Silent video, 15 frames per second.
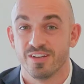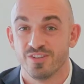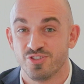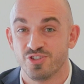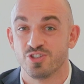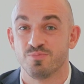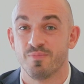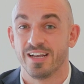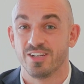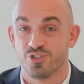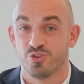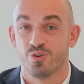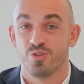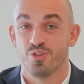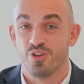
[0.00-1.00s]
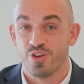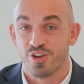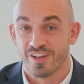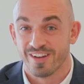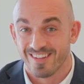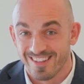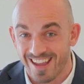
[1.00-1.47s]
is just make sure that you
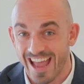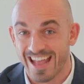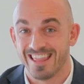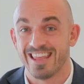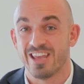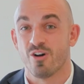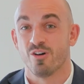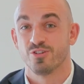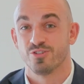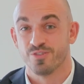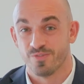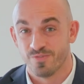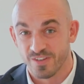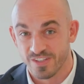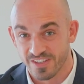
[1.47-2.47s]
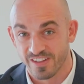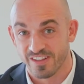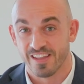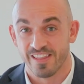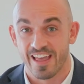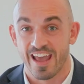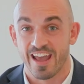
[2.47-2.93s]
can attend the auction
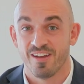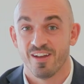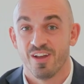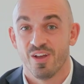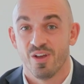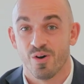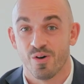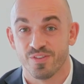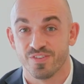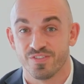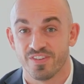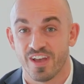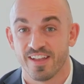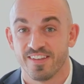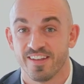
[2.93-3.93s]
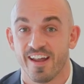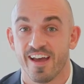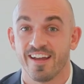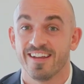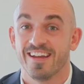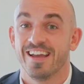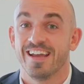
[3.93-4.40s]
physically there on the Saturday.